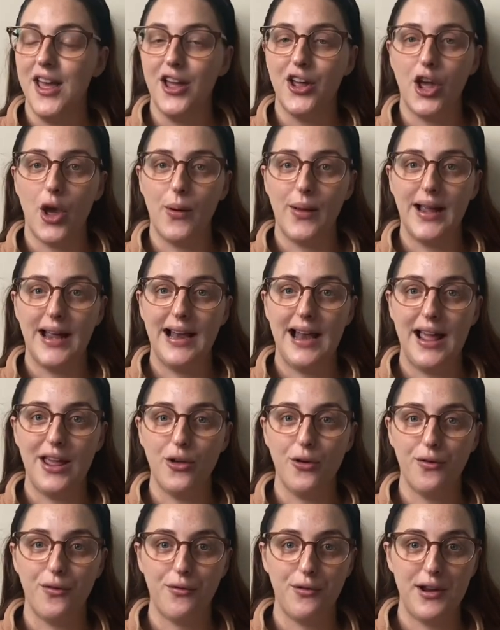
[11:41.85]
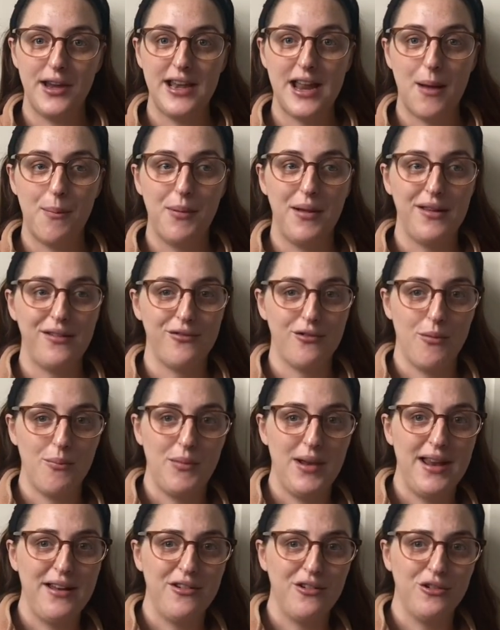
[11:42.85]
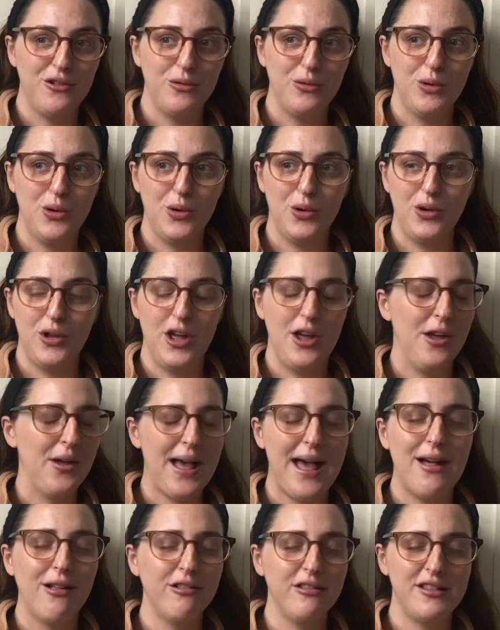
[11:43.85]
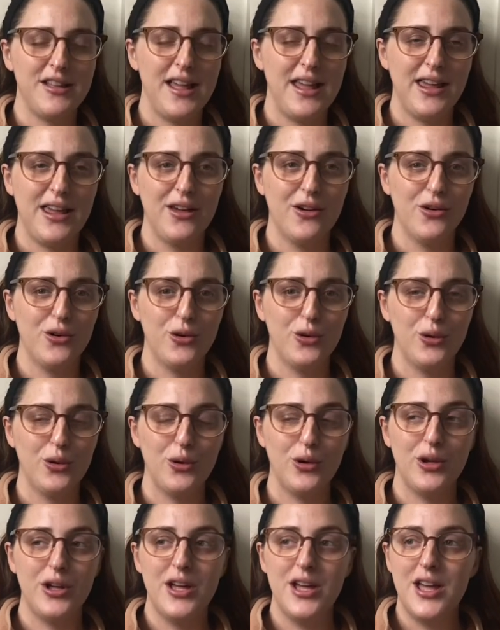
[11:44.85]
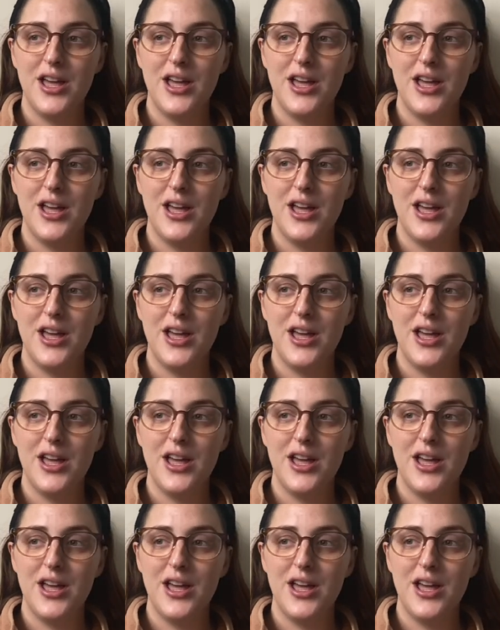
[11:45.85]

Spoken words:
go and collect your free nappies from Lidl or Aldi, or